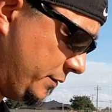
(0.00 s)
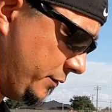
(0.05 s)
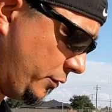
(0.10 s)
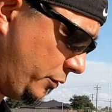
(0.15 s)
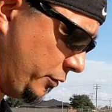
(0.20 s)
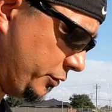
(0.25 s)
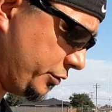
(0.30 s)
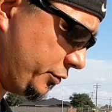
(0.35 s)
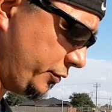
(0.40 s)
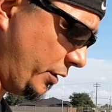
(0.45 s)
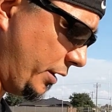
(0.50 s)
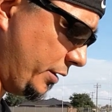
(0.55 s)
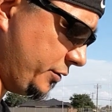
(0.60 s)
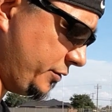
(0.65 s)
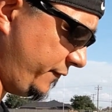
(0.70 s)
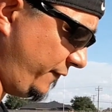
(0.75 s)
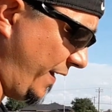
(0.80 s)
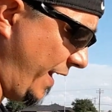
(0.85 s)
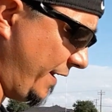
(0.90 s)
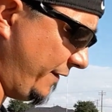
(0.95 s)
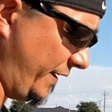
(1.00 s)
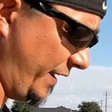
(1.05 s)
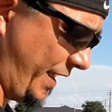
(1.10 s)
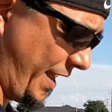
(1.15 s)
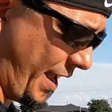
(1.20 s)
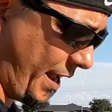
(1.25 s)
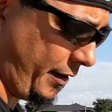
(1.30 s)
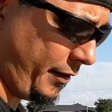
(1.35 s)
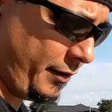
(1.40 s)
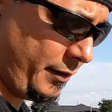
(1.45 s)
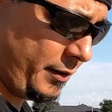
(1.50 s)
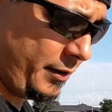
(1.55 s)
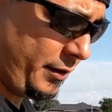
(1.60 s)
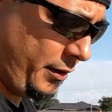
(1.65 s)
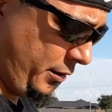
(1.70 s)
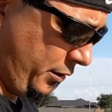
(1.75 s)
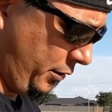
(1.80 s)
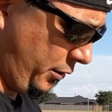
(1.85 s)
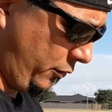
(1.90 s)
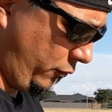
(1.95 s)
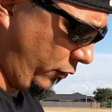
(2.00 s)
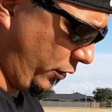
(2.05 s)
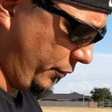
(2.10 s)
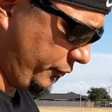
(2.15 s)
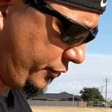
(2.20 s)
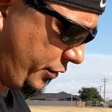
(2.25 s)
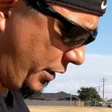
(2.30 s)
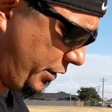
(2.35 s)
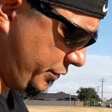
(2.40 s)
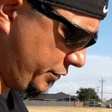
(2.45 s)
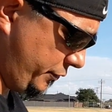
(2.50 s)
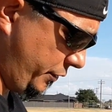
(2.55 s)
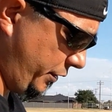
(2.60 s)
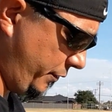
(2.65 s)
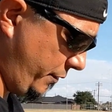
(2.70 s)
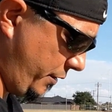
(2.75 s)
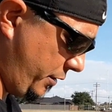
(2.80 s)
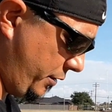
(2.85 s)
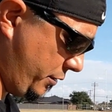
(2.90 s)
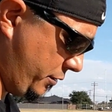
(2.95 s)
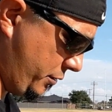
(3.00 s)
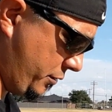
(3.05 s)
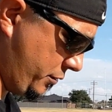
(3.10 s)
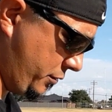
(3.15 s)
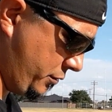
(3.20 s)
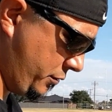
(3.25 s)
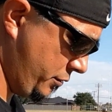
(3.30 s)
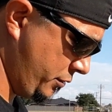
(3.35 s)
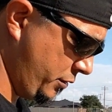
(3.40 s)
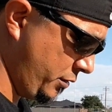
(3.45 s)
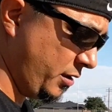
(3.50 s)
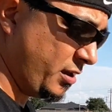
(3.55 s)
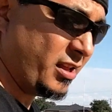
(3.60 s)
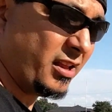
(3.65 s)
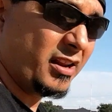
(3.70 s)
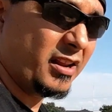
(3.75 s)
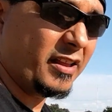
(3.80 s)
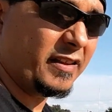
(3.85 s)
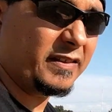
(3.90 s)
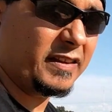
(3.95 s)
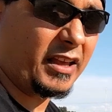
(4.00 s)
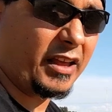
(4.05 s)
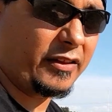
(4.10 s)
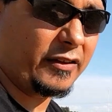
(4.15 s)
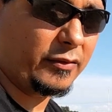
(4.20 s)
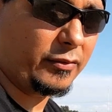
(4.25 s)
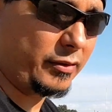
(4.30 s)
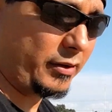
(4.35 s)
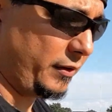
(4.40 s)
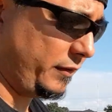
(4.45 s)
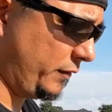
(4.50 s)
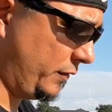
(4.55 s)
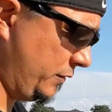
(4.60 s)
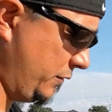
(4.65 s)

Throwing straight, as flat as I can. Well, I'm trying to anyway. Let's see how this one does.